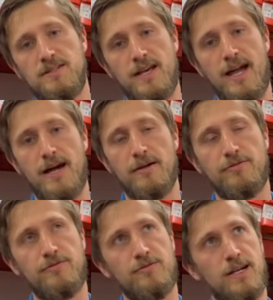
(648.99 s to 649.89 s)
to
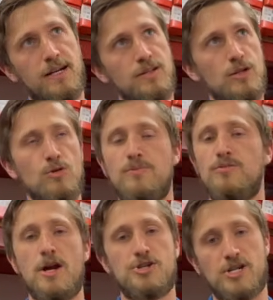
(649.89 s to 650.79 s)
have lower
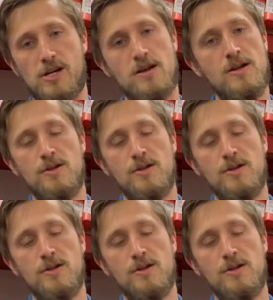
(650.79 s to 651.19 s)
pressure,